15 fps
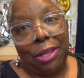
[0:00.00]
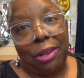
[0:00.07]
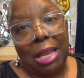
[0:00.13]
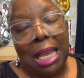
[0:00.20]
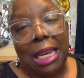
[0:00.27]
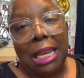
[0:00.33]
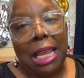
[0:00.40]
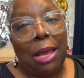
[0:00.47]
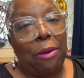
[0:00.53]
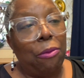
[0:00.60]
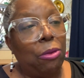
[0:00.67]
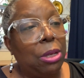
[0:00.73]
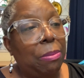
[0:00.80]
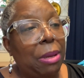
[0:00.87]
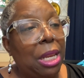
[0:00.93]

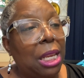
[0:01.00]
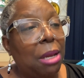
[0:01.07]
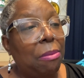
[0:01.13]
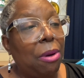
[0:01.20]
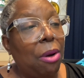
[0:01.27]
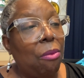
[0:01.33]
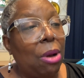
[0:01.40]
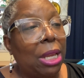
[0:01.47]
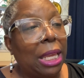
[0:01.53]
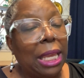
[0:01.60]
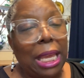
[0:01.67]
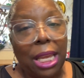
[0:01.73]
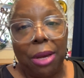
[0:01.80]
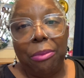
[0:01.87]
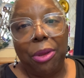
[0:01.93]
and depending upon what
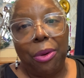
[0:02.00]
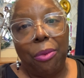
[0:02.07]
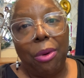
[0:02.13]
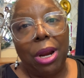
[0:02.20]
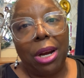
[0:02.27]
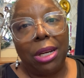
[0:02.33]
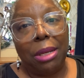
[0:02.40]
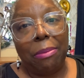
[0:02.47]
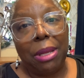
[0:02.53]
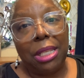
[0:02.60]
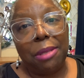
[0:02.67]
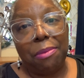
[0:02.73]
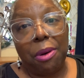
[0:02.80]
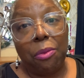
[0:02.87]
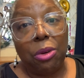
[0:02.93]
gingham you wear,
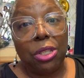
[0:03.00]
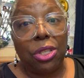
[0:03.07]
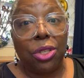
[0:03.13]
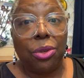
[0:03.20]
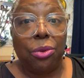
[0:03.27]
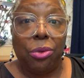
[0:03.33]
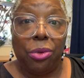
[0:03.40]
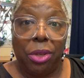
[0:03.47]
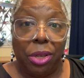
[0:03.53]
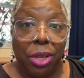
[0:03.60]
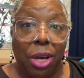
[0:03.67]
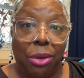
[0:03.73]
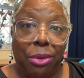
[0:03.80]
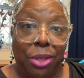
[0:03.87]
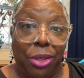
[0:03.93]
depends upon what school you
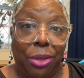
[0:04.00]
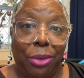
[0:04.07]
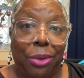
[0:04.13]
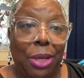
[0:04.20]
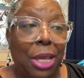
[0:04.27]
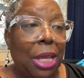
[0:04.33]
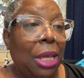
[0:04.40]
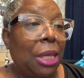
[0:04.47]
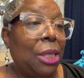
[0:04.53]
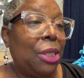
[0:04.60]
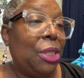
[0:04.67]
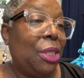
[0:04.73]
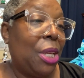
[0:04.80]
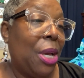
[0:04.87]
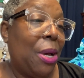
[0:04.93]
go to.
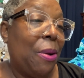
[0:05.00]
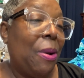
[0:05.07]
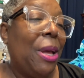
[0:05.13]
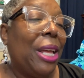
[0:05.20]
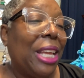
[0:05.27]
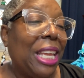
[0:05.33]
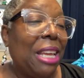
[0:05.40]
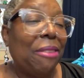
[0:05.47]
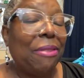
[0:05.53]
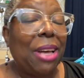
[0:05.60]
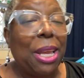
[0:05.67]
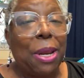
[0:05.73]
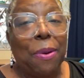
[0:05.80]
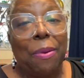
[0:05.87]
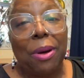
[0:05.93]
So if I
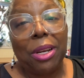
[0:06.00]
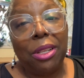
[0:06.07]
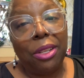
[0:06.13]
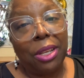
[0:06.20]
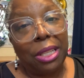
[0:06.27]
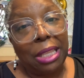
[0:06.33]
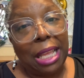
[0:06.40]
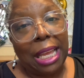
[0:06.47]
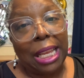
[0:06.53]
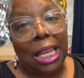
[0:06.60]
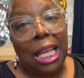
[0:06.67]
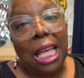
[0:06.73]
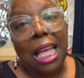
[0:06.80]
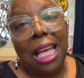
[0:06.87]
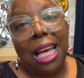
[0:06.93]
don't want to look like
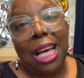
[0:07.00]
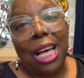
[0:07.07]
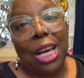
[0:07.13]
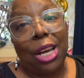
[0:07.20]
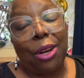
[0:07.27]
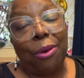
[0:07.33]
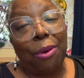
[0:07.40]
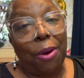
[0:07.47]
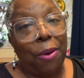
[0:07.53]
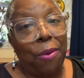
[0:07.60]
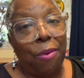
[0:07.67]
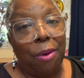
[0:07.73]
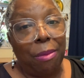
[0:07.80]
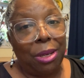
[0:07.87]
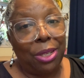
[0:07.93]
a grown
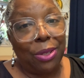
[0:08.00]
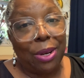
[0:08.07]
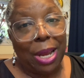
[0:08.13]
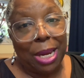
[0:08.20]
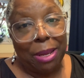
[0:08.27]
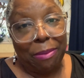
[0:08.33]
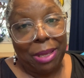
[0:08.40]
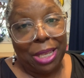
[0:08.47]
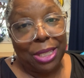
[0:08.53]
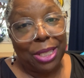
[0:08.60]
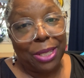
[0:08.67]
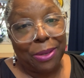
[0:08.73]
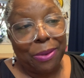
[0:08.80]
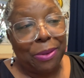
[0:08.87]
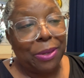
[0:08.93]
woman trying to be a
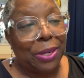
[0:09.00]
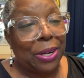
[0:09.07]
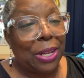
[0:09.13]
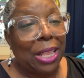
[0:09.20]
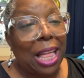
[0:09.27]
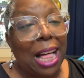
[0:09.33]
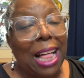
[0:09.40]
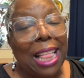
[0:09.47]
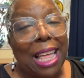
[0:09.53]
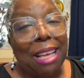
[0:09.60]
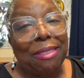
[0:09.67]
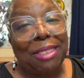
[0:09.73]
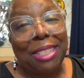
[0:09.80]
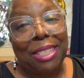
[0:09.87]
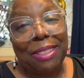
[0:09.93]
schoolgirl, I'll
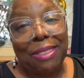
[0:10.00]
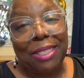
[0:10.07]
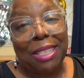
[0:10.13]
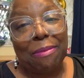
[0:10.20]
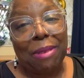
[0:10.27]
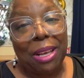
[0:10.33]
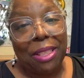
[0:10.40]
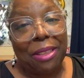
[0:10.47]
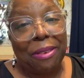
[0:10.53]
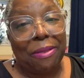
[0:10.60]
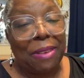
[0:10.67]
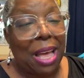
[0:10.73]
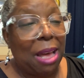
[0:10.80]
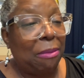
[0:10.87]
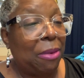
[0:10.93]
have to use some other
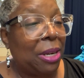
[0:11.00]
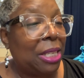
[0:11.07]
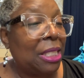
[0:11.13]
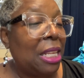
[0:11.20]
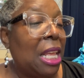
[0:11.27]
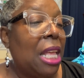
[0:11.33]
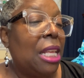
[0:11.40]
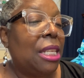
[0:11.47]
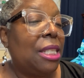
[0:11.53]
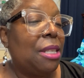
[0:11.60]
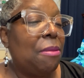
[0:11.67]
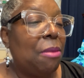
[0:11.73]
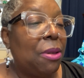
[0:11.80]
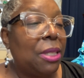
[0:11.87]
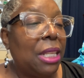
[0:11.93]
fabrics. So
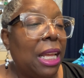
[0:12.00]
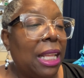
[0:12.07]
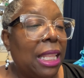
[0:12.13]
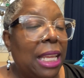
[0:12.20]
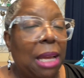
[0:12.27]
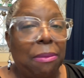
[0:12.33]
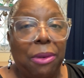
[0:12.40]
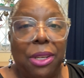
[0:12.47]
most likely I'm going